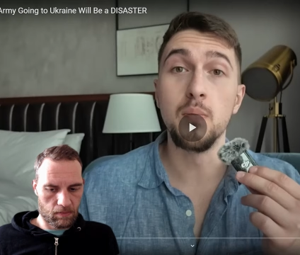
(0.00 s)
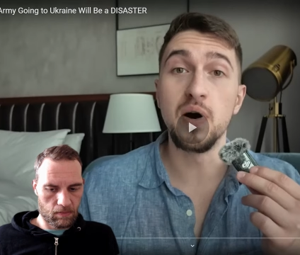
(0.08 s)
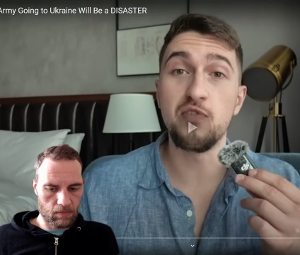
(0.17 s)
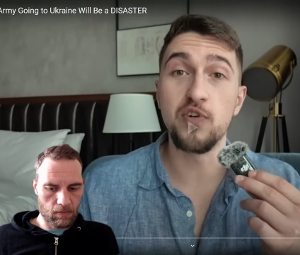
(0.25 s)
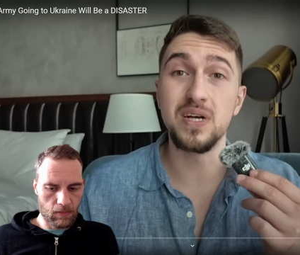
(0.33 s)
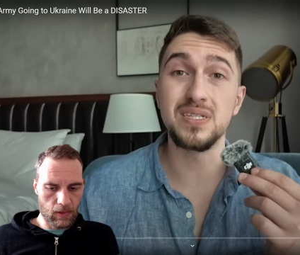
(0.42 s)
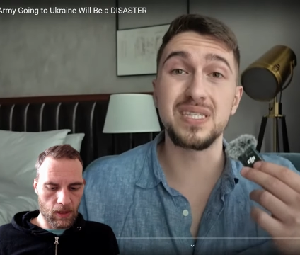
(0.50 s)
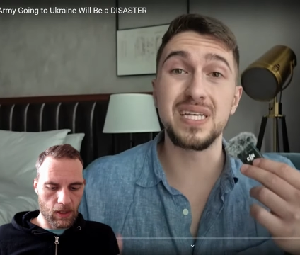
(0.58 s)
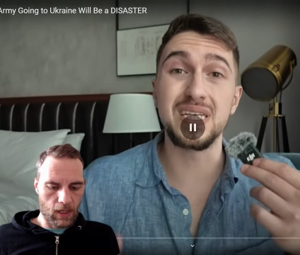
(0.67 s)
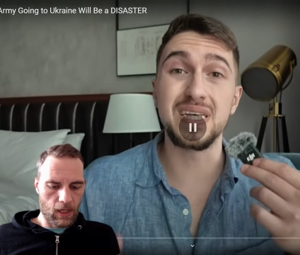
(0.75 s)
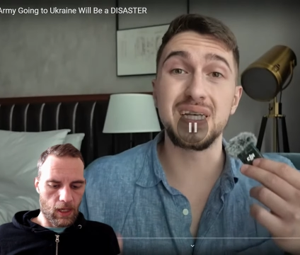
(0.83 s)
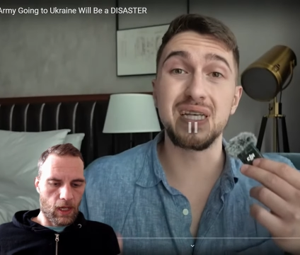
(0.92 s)
Speaker 1: My friends.
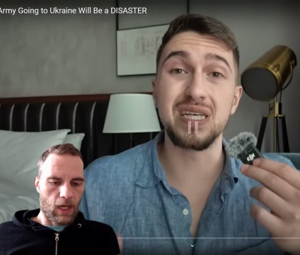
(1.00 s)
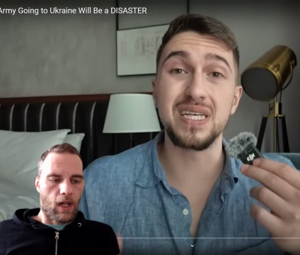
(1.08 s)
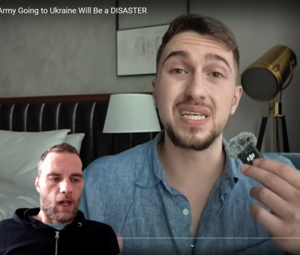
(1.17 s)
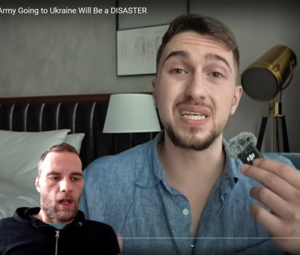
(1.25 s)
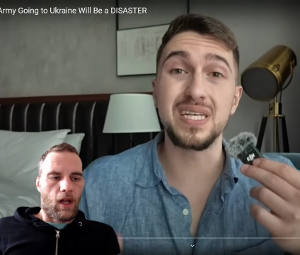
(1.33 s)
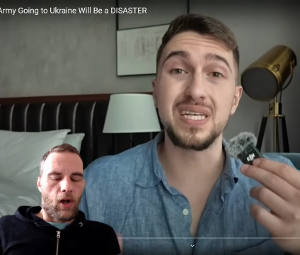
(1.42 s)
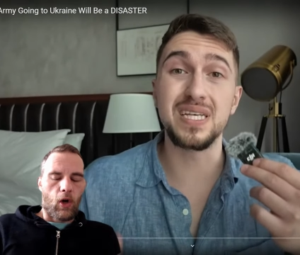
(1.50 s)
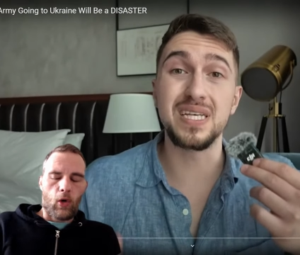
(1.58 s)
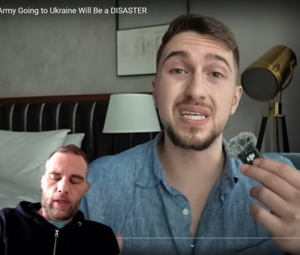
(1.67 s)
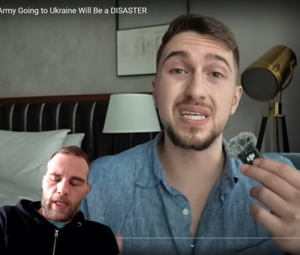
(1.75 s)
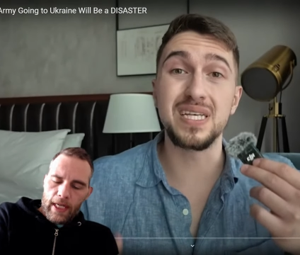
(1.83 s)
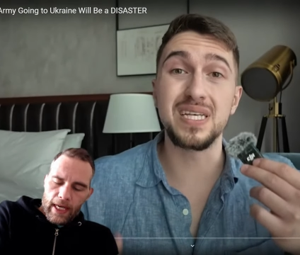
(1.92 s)

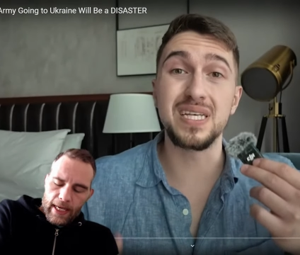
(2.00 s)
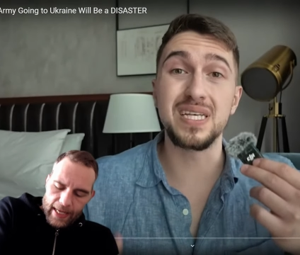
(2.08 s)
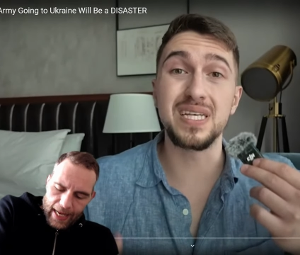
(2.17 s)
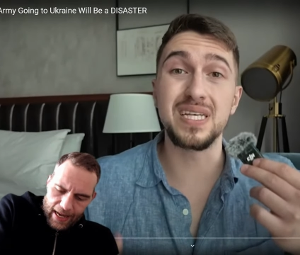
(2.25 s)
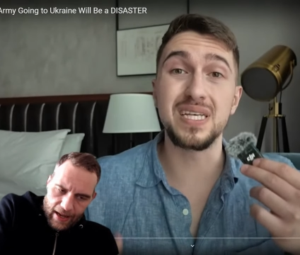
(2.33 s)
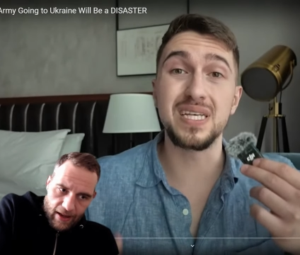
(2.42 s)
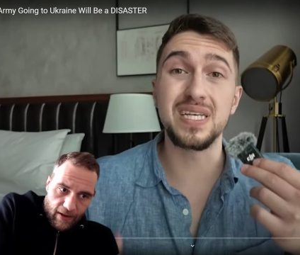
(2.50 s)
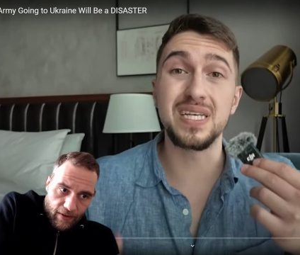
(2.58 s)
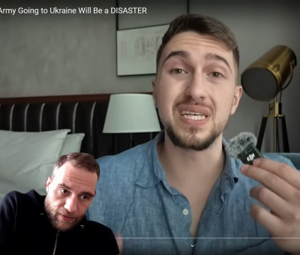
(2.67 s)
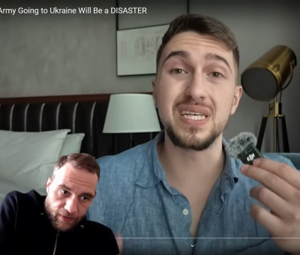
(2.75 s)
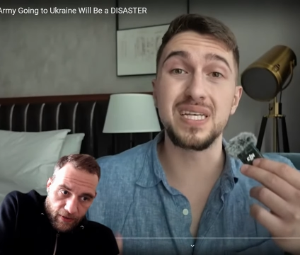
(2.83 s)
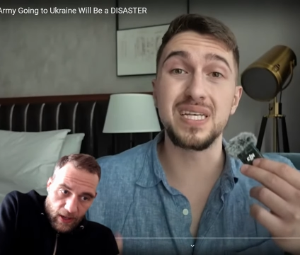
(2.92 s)
Speaker 2: Okay, I
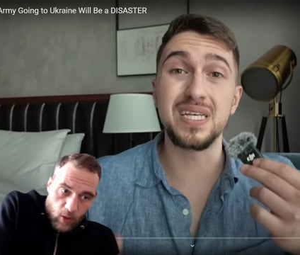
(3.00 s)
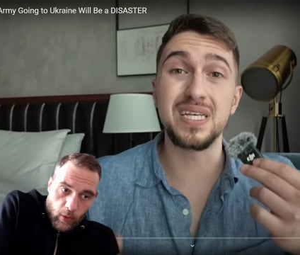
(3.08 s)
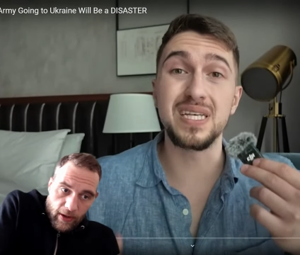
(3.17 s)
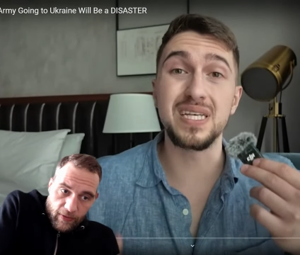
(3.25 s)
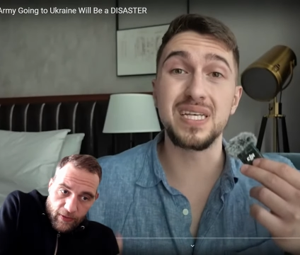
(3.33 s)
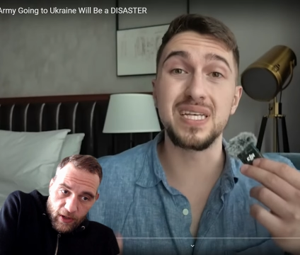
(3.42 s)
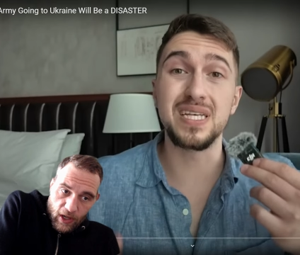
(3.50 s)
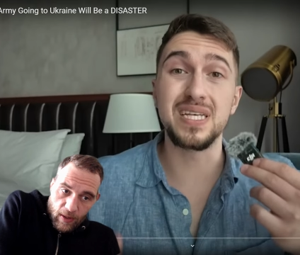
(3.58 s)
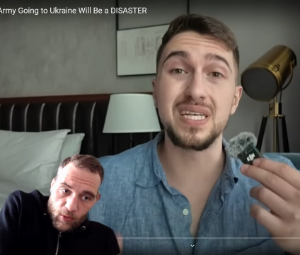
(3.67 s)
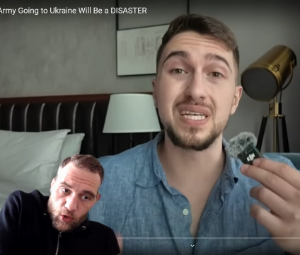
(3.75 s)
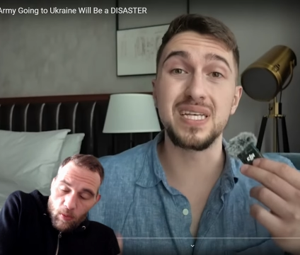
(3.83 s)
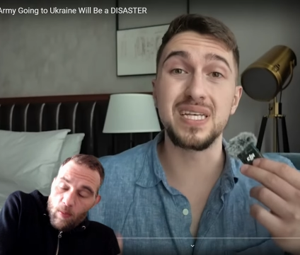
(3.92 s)
think we've
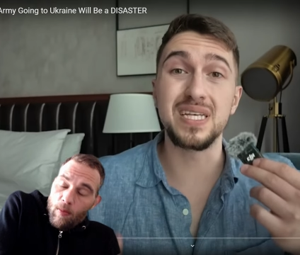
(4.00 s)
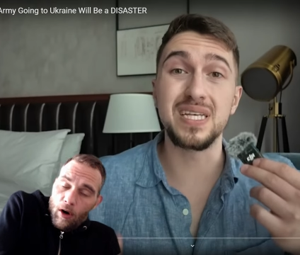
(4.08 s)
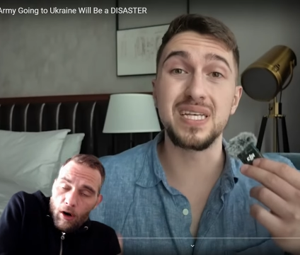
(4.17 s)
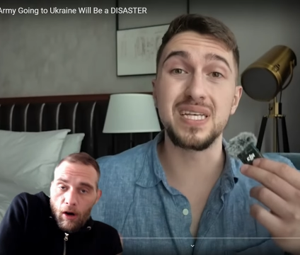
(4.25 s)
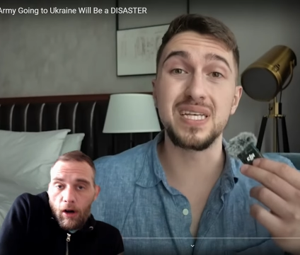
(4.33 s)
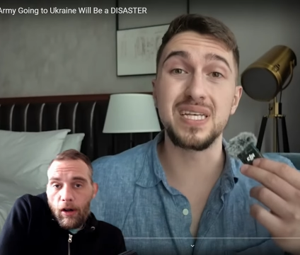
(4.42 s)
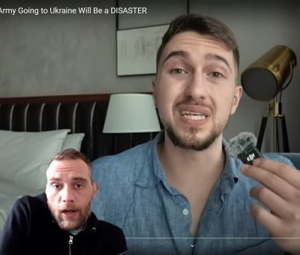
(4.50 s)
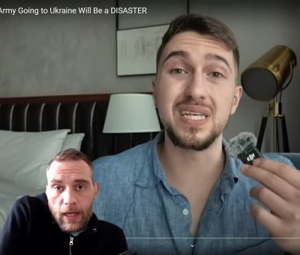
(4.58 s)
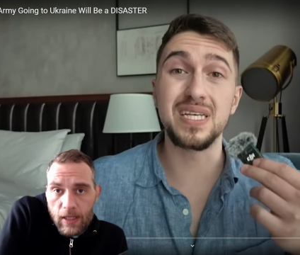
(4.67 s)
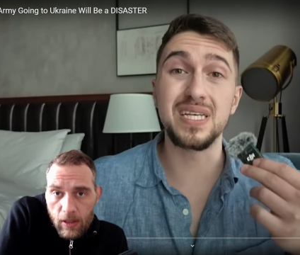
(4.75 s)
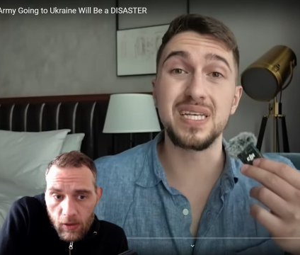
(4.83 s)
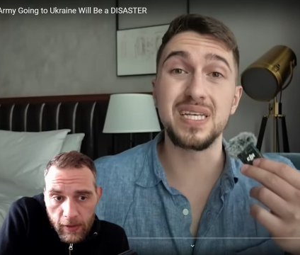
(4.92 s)
come to more or
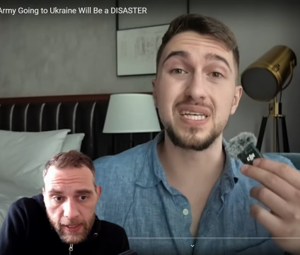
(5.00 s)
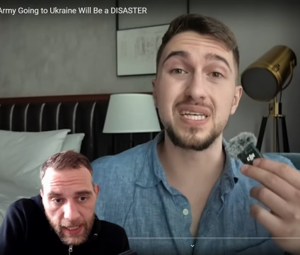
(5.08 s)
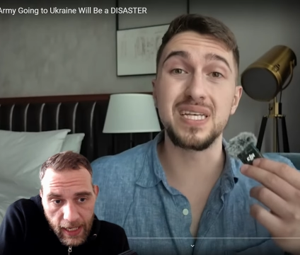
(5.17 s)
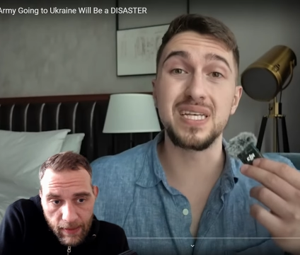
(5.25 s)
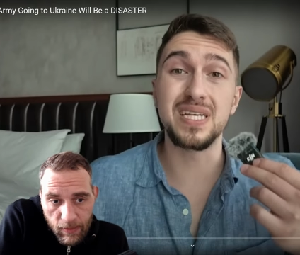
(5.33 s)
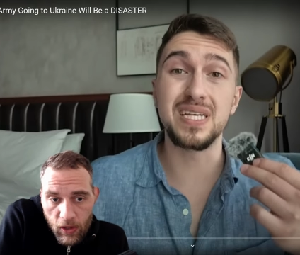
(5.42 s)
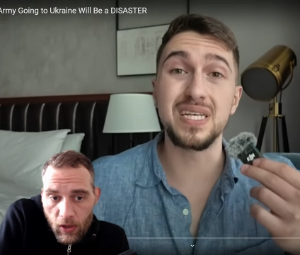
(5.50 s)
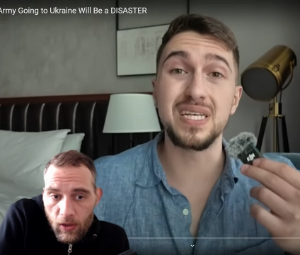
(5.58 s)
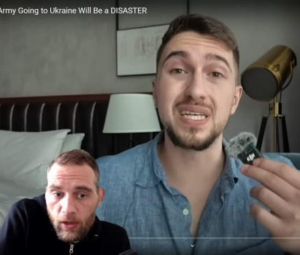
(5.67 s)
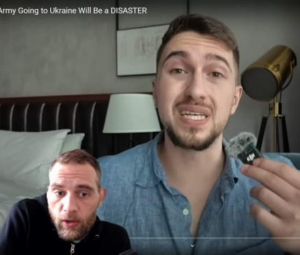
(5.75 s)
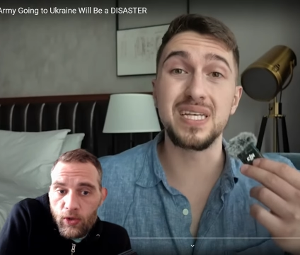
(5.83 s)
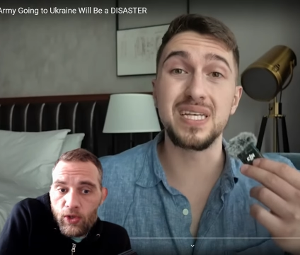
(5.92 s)
less the same
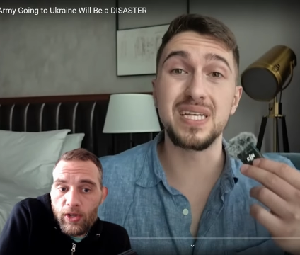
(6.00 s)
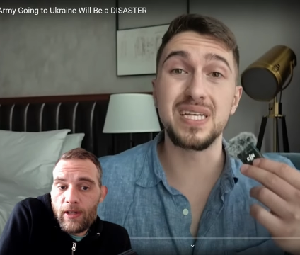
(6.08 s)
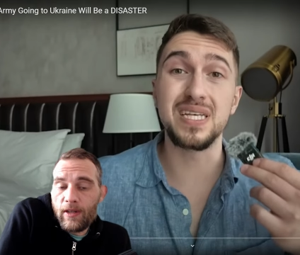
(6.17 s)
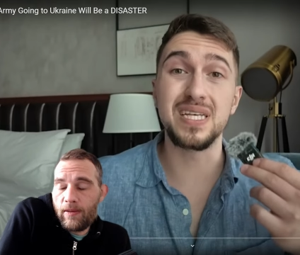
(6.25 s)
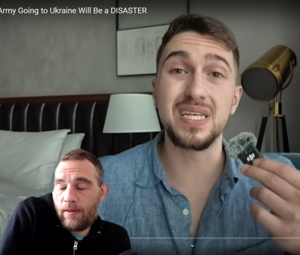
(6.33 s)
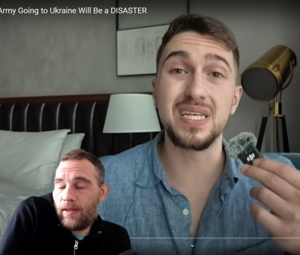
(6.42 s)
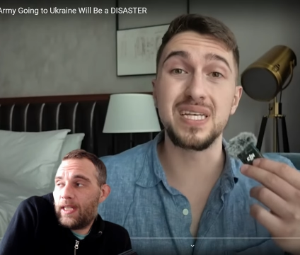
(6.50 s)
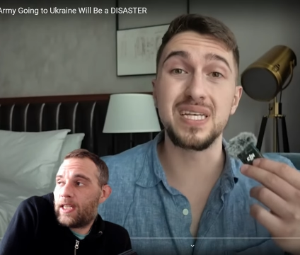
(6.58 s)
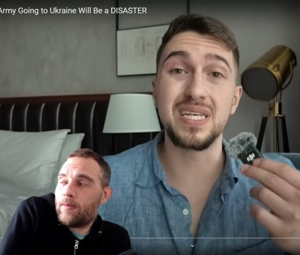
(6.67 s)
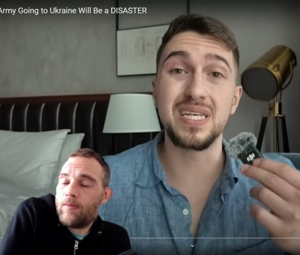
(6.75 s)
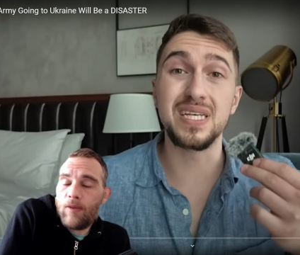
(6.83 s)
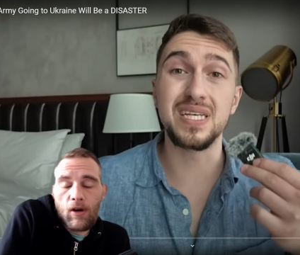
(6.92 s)
conclusion.
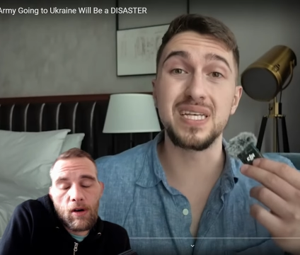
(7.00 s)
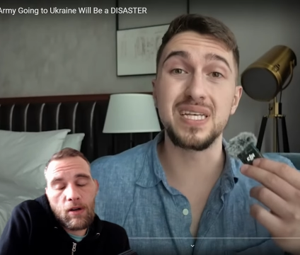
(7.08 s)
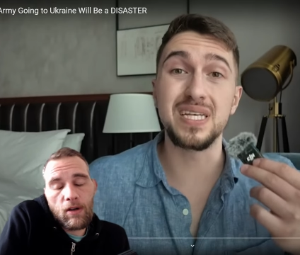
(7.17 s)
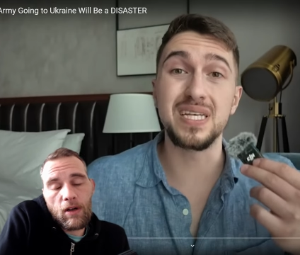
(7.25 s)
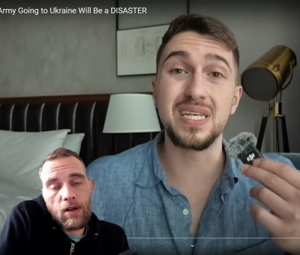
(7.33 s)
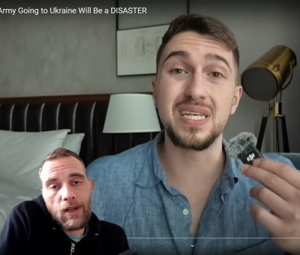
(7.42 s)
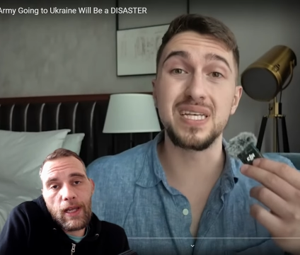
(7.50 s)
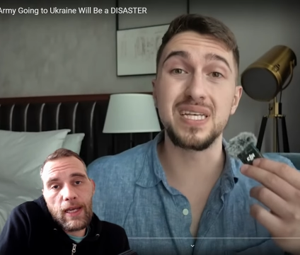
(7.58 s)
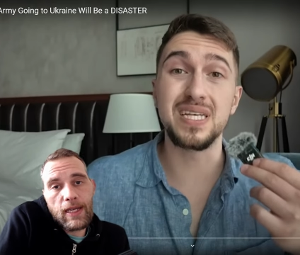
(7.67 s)
It's more or